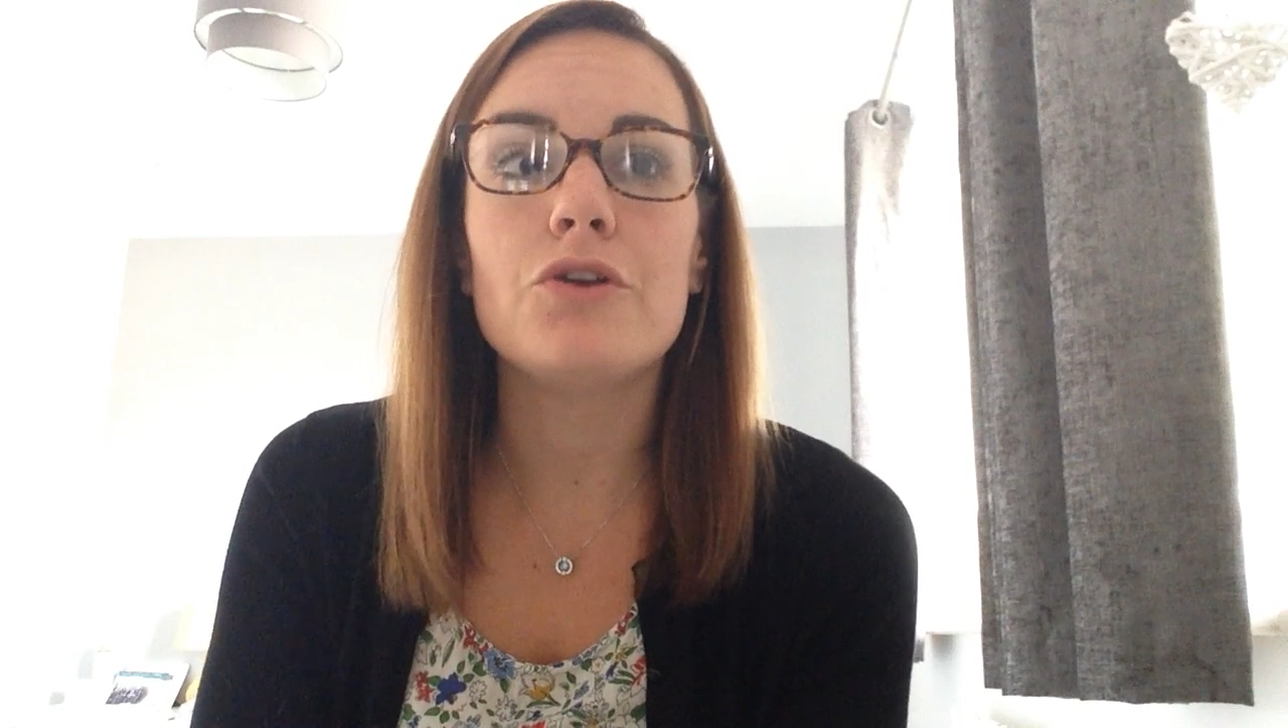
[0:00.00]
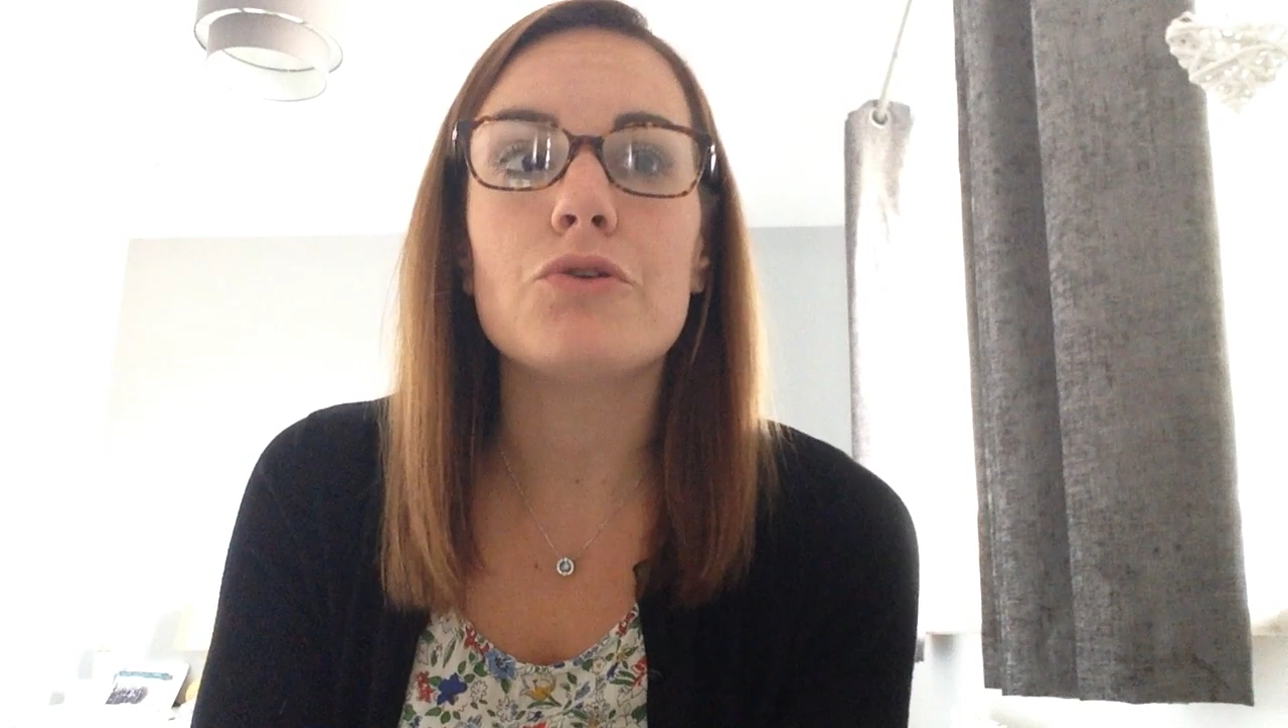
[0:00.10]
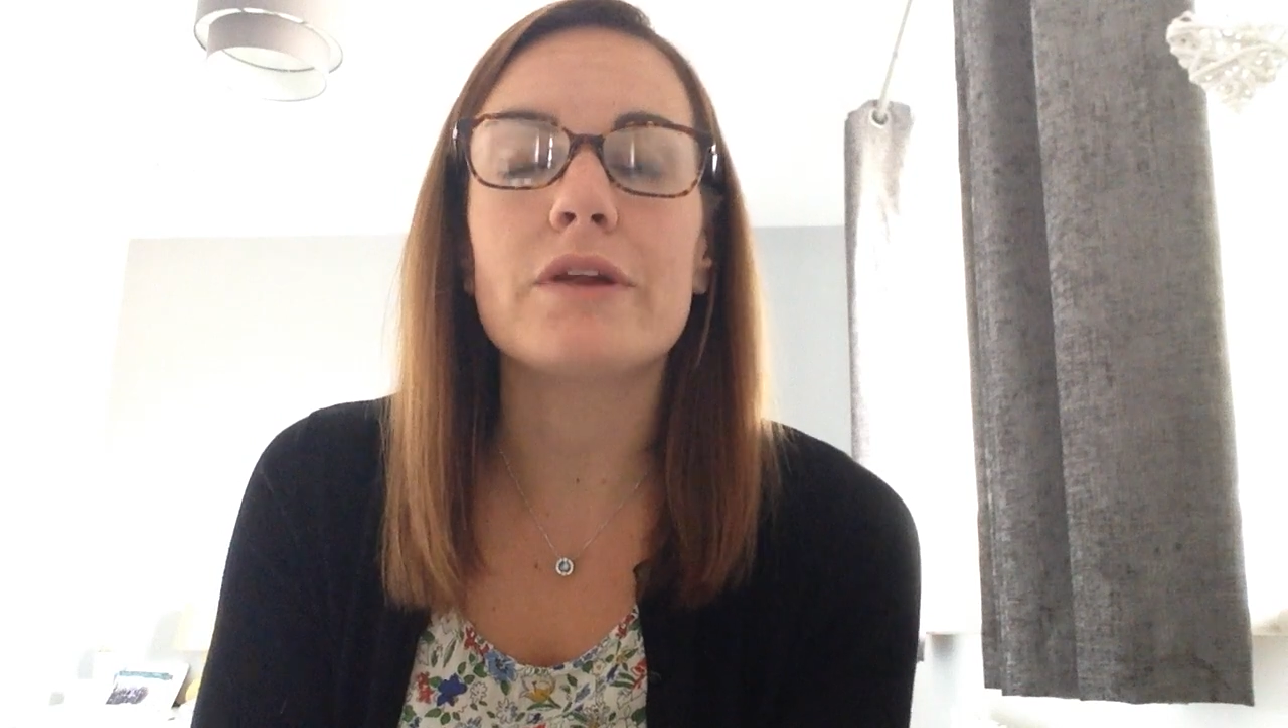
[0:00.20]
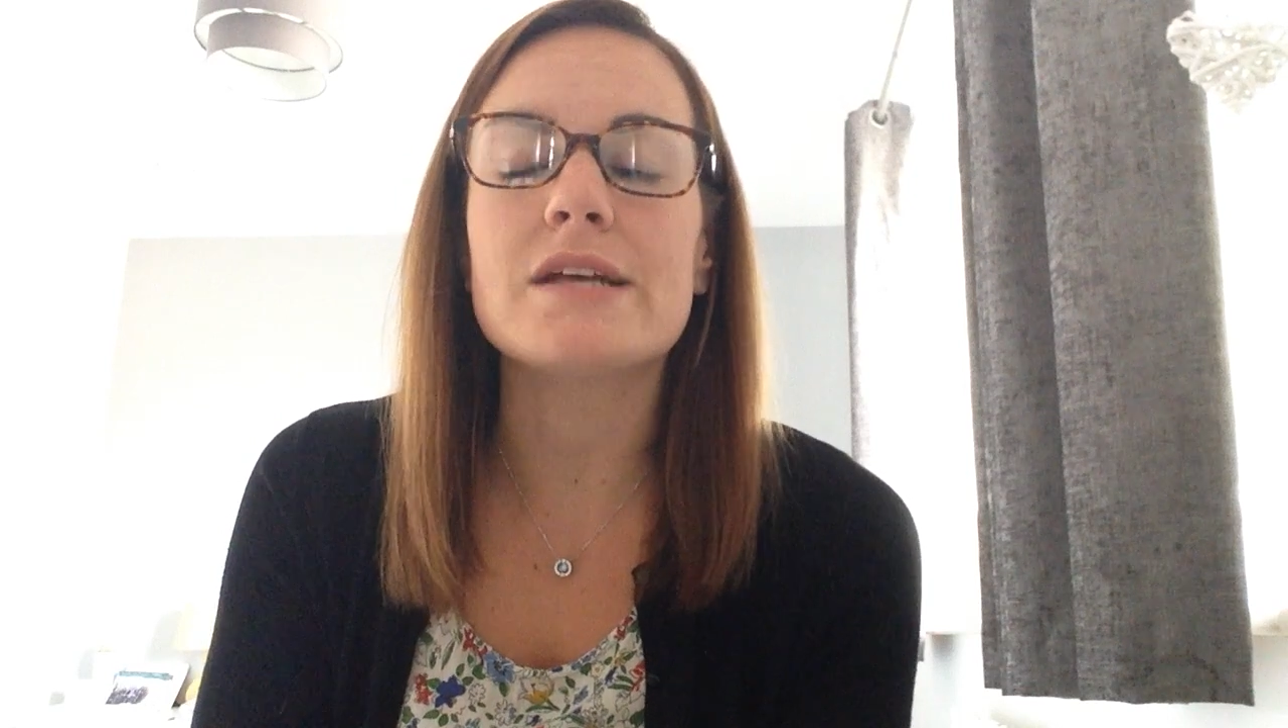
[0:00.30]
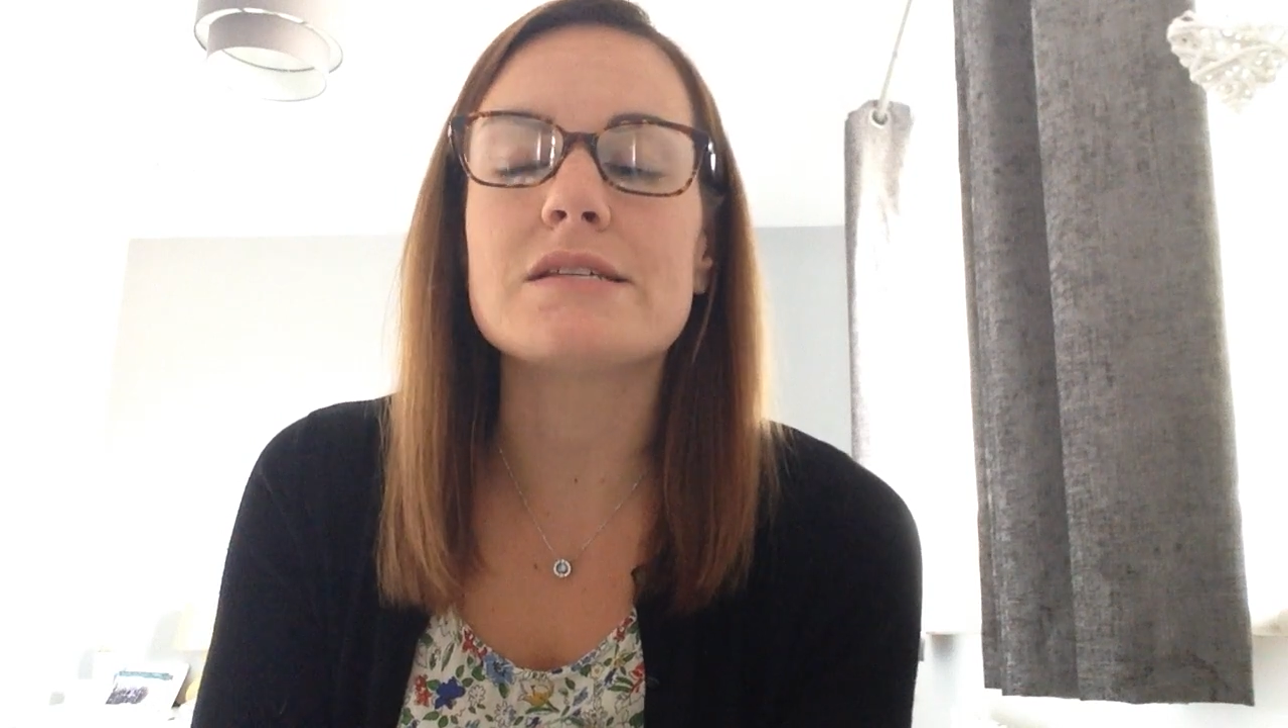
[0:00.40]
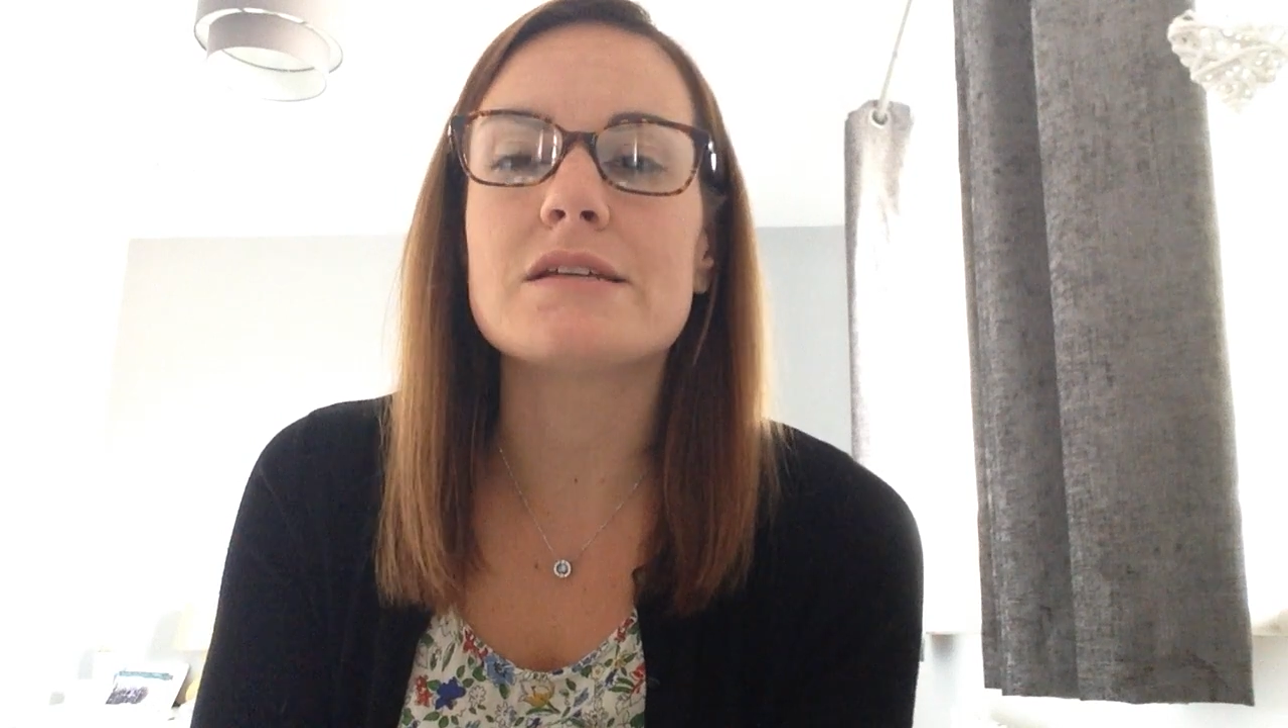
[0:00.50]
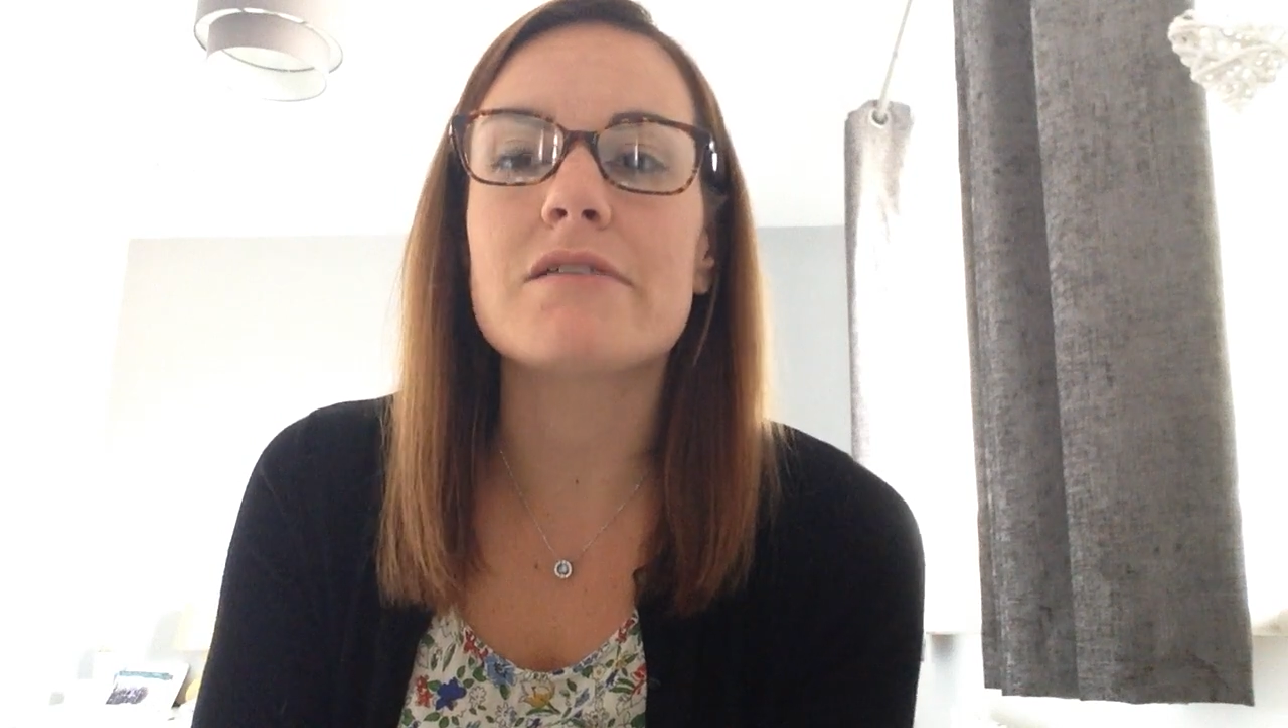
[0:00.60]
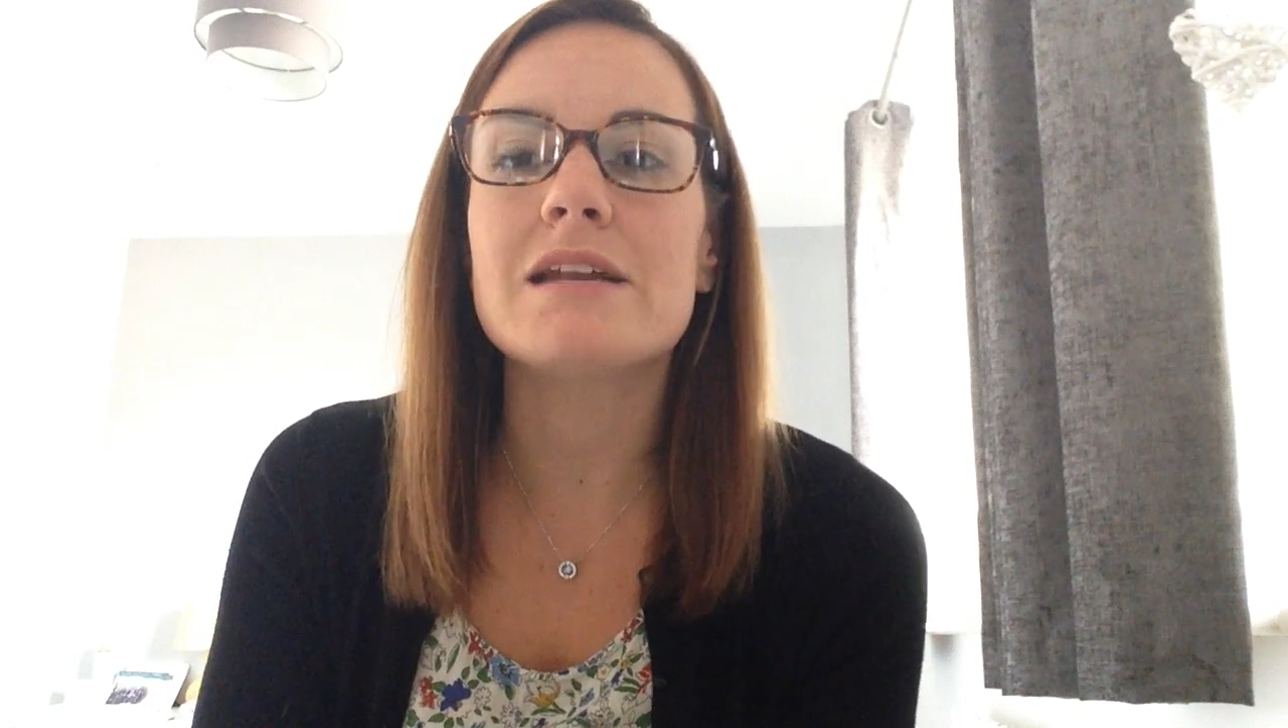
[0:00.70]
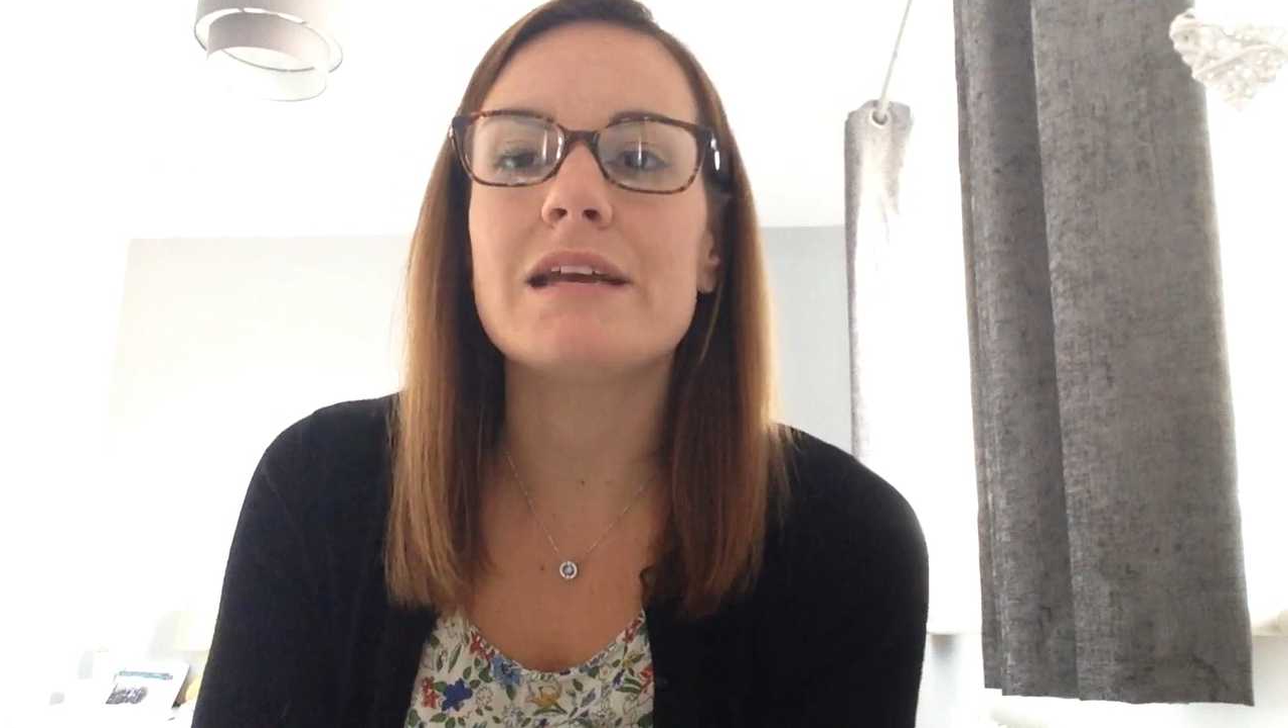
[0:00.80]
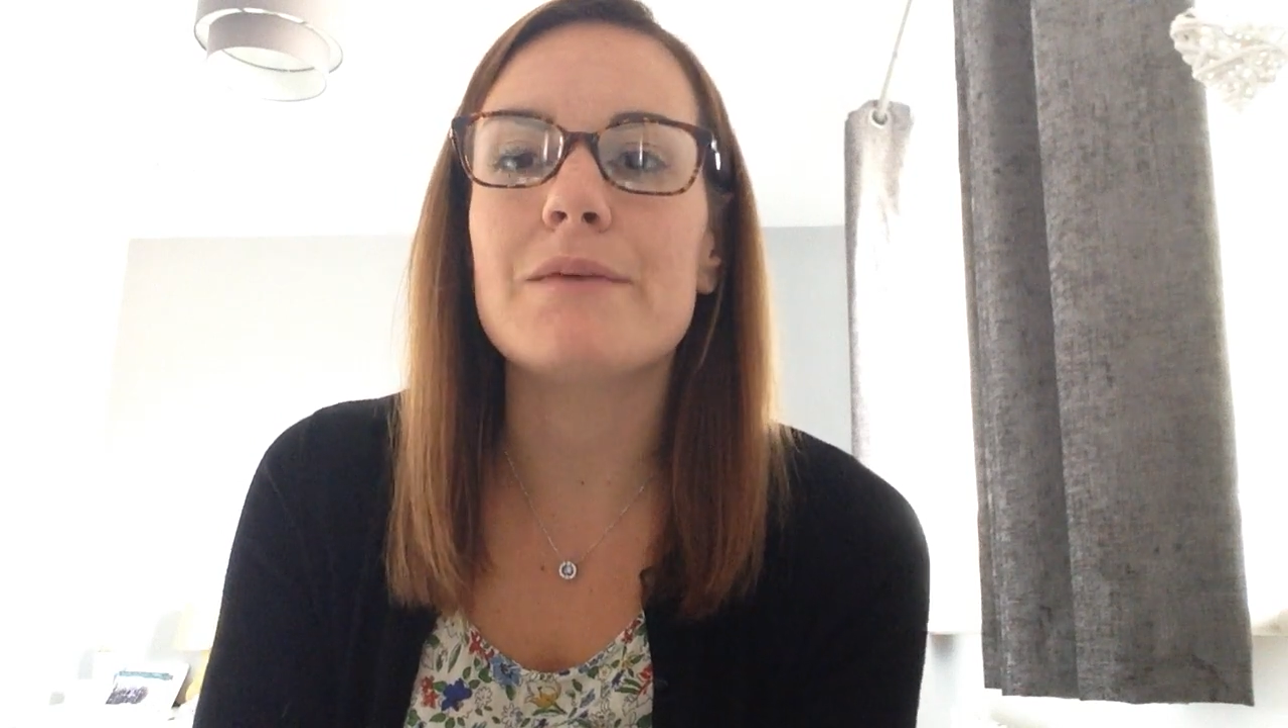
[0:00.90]
not
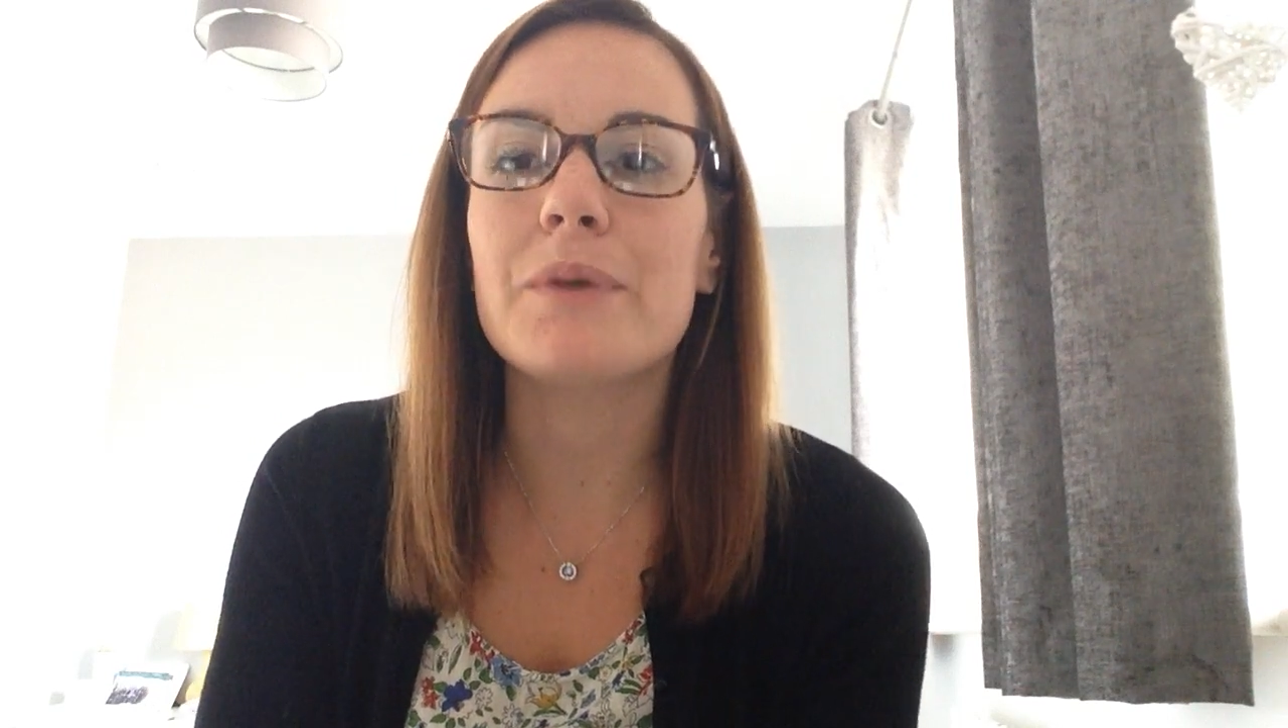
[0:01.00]
necessarily